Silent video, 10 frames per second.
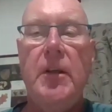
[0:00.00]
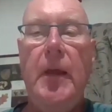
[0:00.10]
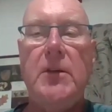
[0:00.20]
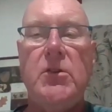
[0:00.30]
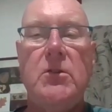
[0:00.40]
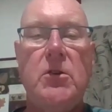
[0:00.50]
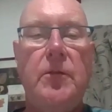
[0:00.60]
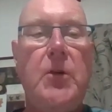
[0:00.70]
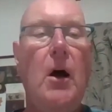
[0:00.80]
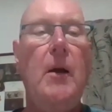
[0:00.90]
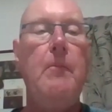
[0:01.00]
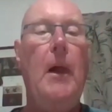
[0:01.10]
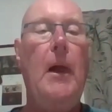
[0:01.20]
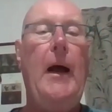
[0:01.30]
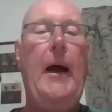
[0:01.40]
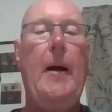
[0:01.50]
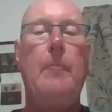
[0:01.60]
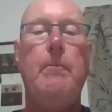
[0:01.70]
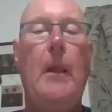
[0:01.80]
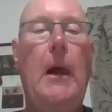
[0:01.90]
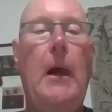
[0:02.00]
In the essence of time. Right.